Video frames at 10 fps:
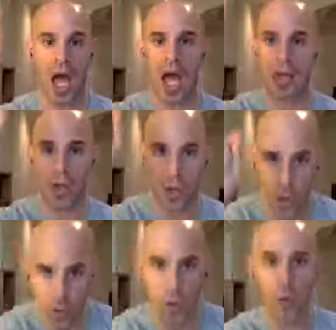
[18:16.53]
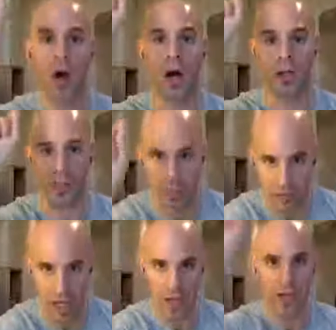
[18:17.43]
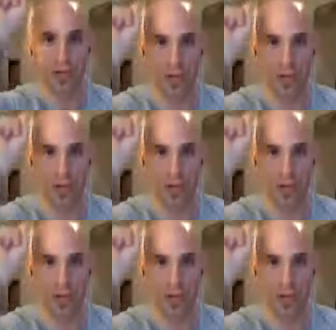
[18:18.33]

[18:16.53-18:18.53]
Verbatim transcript: and you are the product,